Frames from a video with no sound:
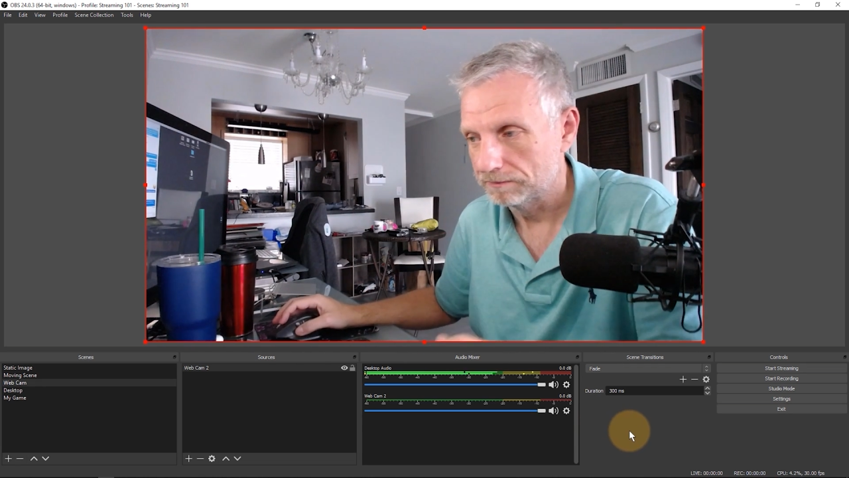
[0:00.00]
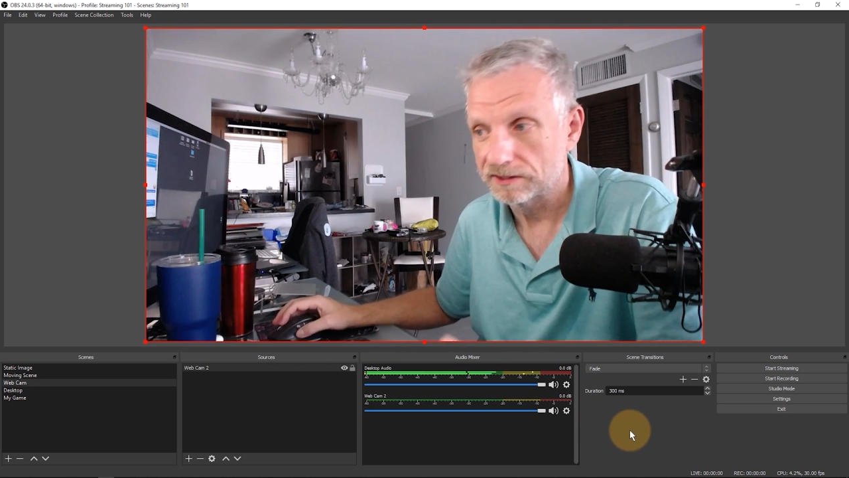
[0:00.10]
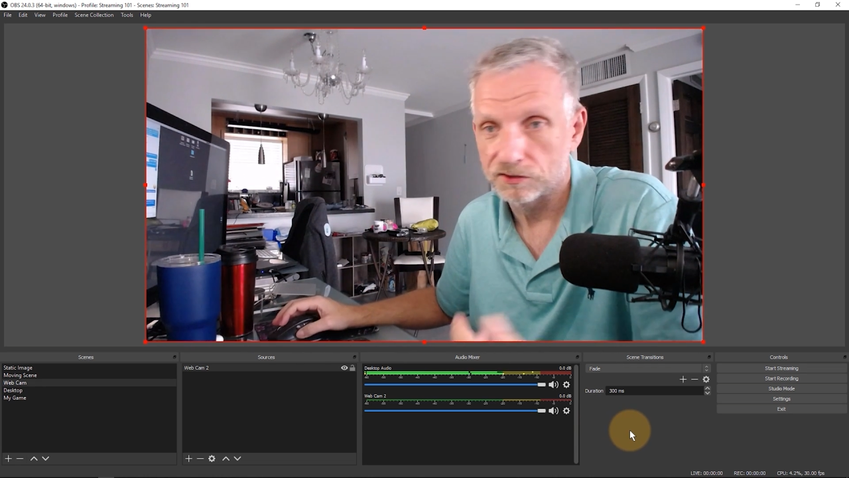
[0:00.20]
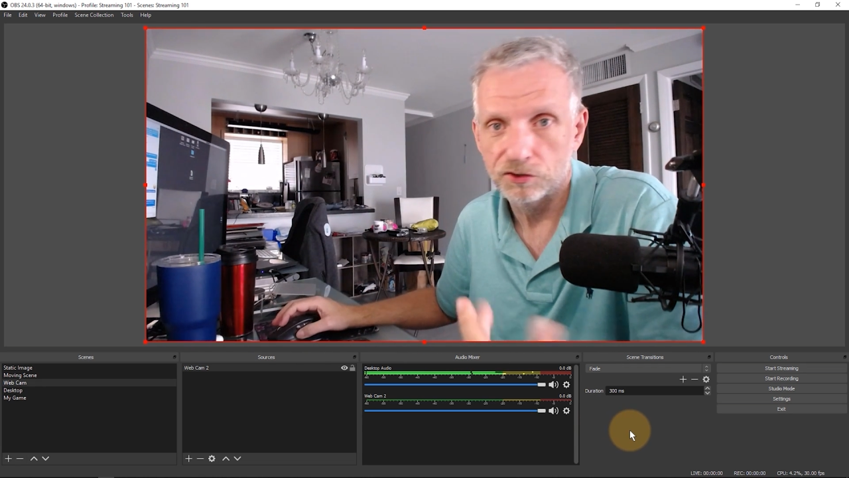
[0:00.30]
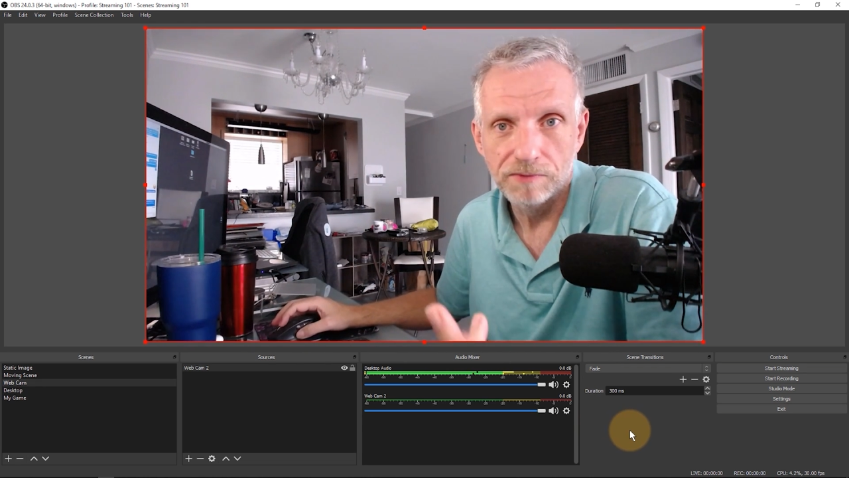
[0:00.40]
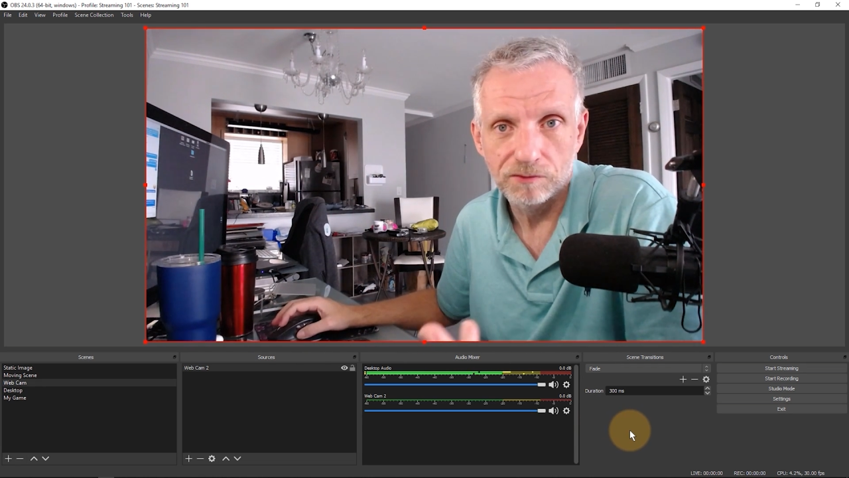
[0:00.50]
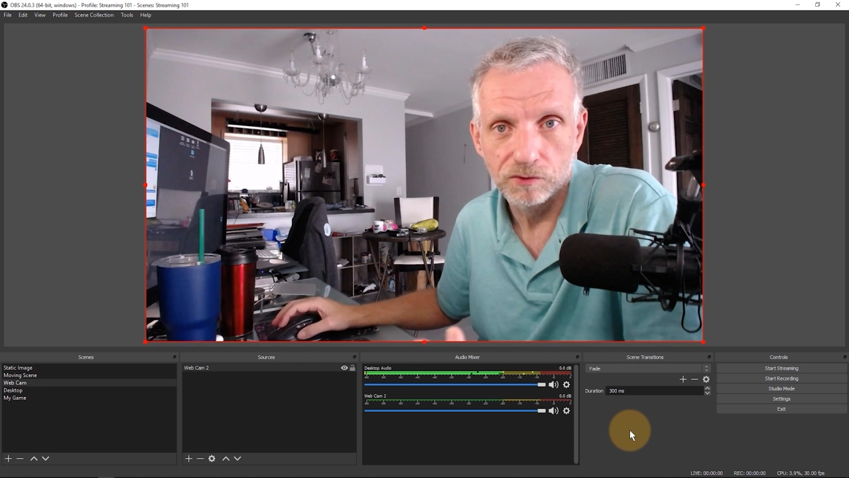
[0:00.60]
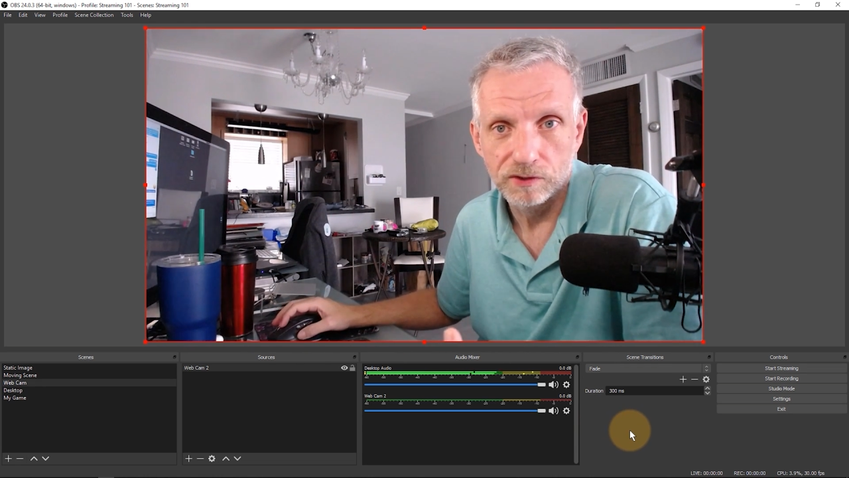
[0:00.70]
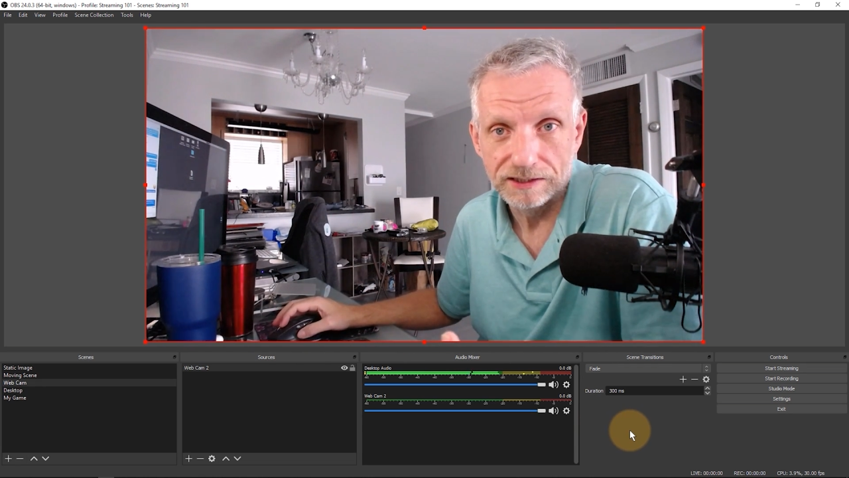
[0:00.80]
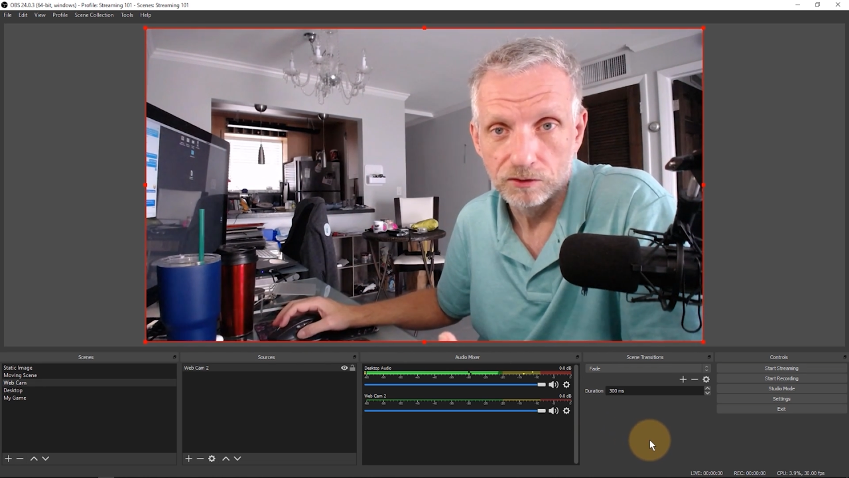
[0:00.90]
because you might
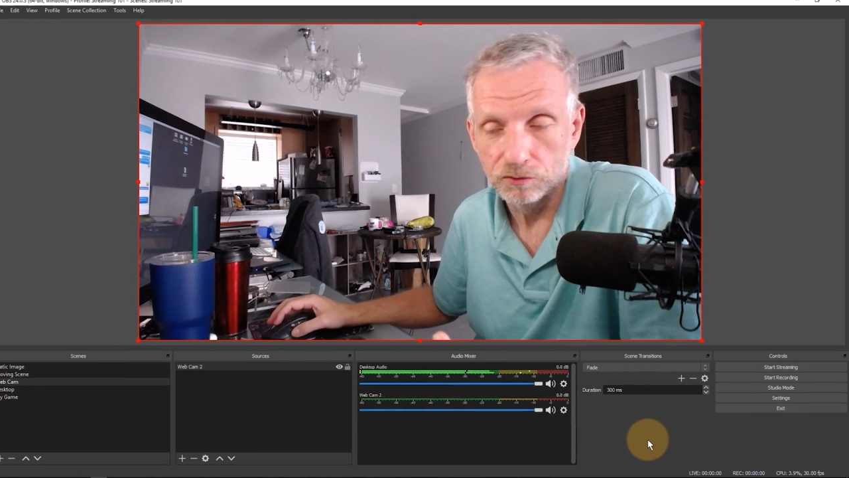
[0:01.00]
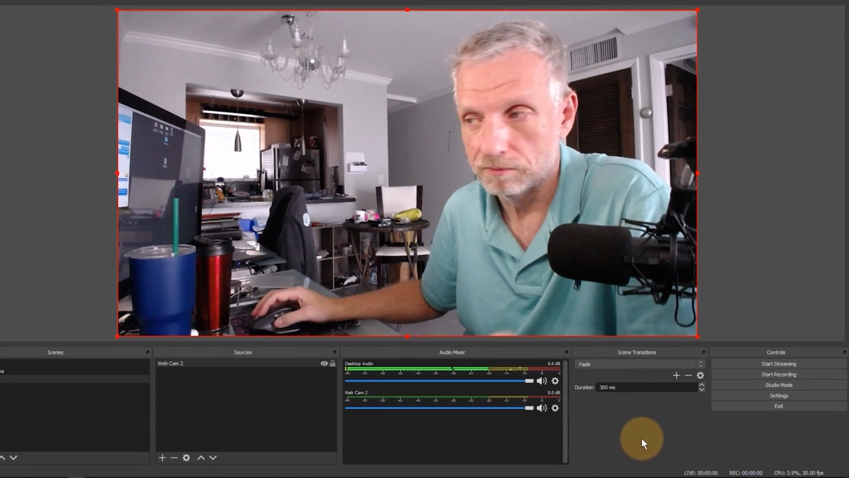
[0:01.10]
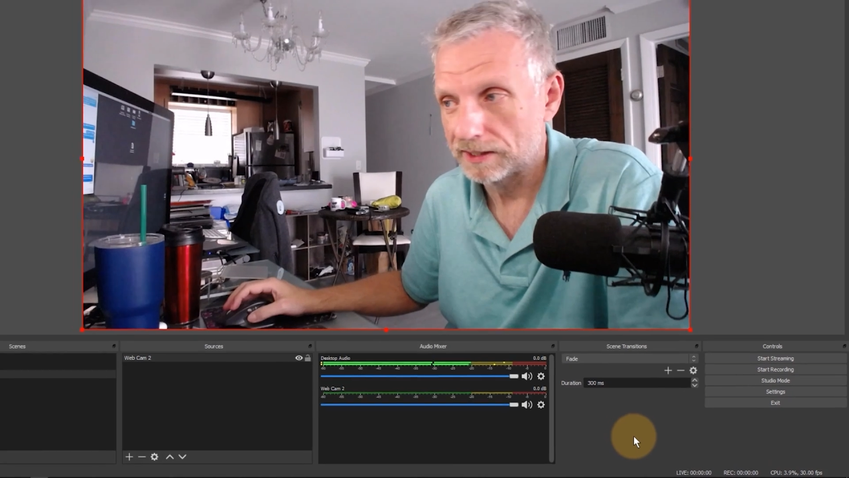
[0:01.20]
want to include a